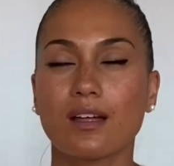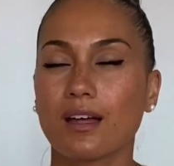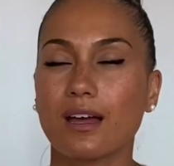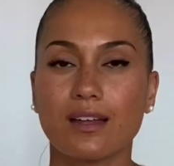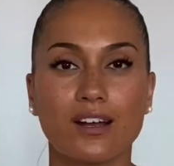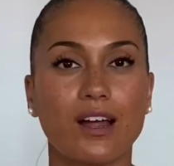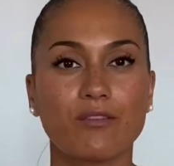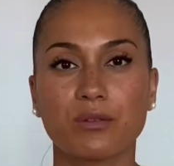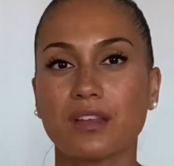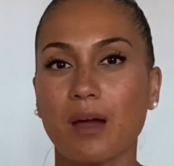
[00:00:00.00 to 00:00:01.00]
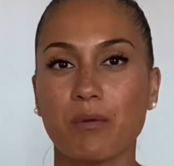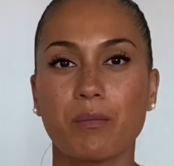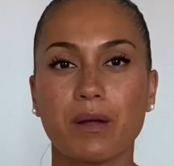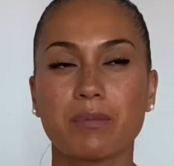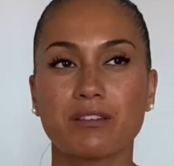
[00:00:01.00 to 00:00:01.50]
and then have to tap your
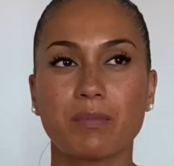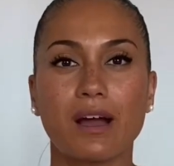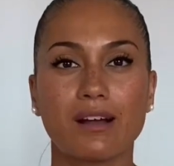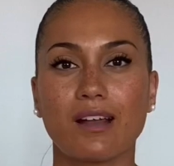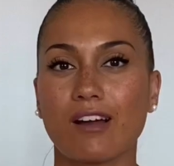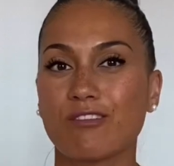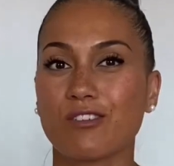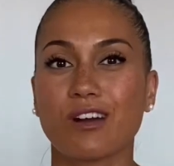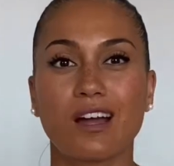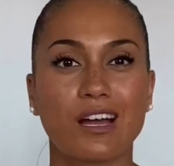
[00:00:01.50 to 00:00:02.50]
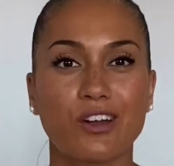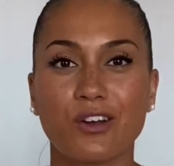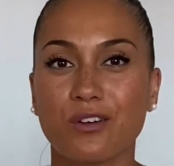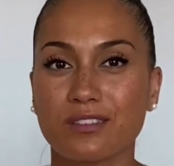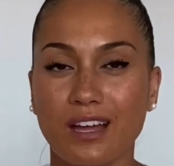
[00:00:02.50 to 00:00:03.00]
baby's back like for like, I don't
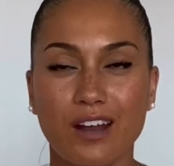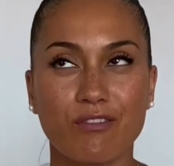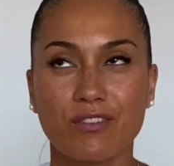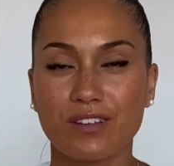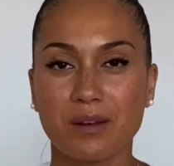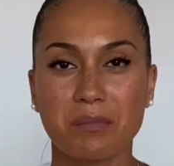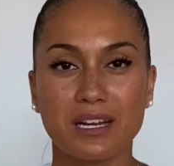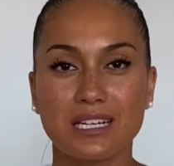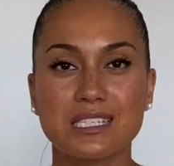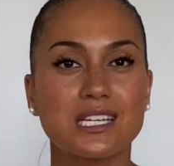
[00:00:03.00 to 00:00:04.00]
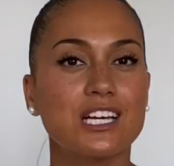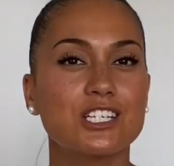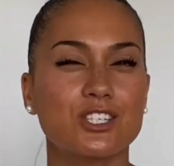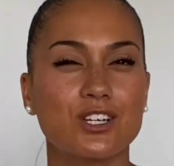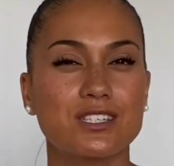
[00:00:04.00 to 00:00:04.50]
know, 10-15 minutes.
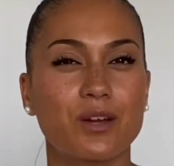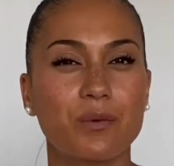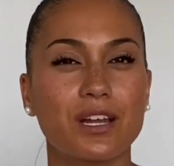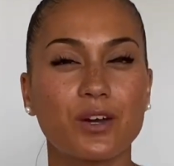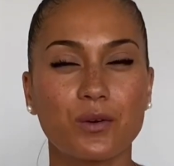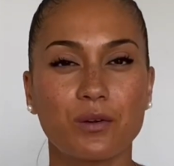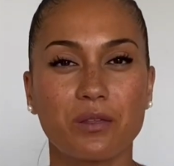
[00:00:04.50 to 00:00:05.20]
So it's a really cool